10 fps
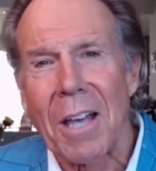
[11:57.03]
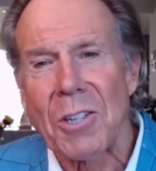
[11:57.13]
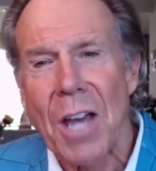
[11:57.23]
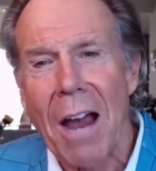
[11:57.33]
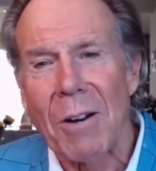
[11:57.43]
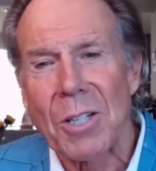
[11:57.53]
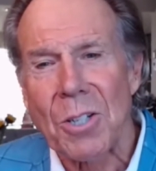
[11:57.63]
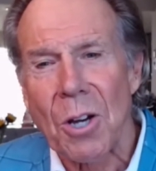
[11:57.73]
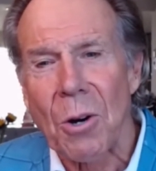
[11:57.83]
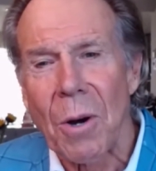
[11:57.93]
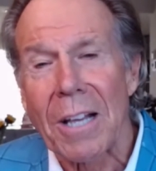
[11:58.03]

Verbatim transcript: a charity show